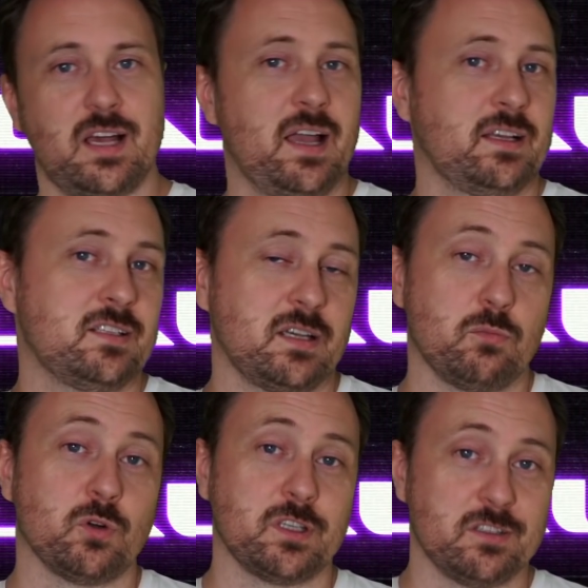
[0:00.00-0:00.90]
I can take
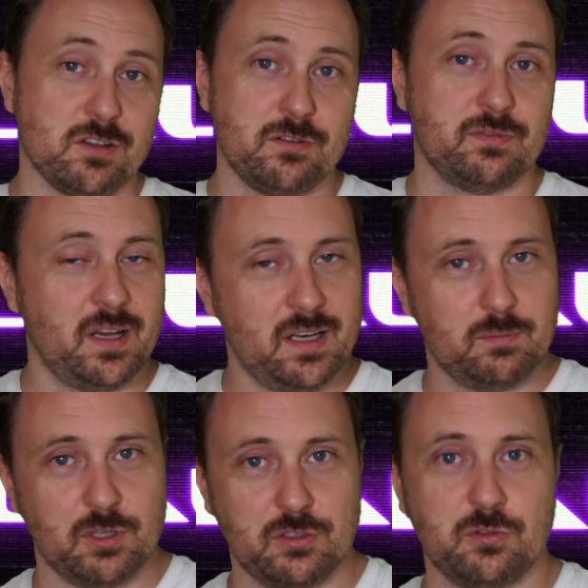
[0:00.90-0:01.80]
more days off, and I'm
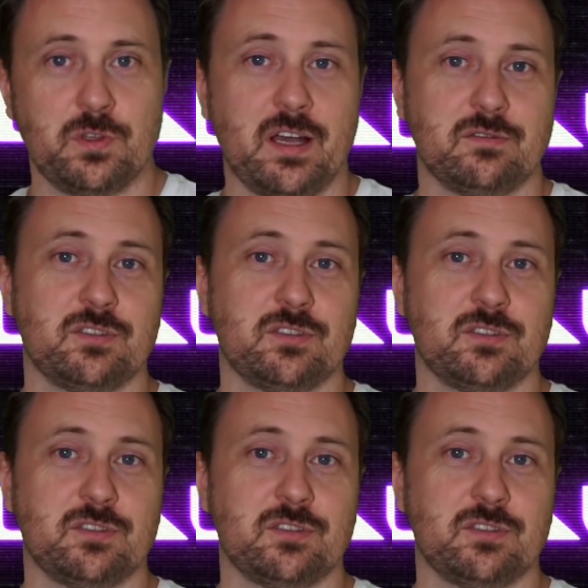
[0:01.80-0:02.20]
gonna do that.